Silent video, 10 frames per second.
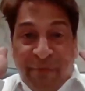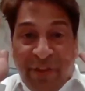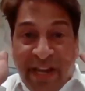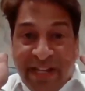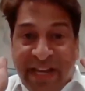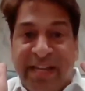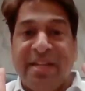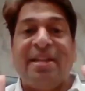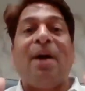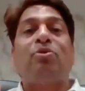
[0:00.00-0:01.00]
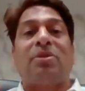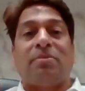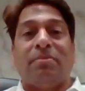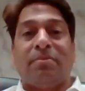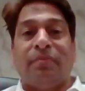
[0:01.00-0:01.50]
If there is any
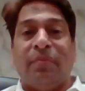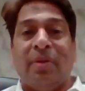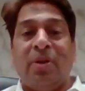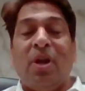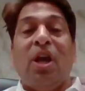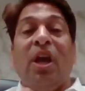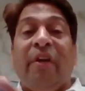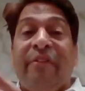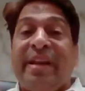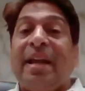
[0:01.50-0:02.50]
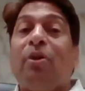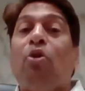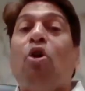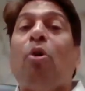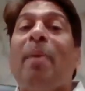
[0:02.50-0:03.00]
doubt, we
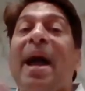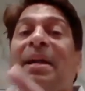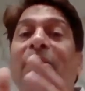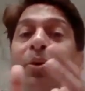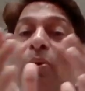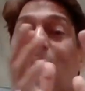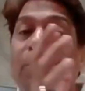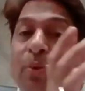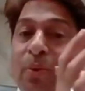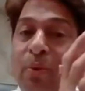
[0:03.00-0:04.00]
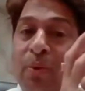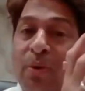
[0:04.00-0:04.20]
can go back to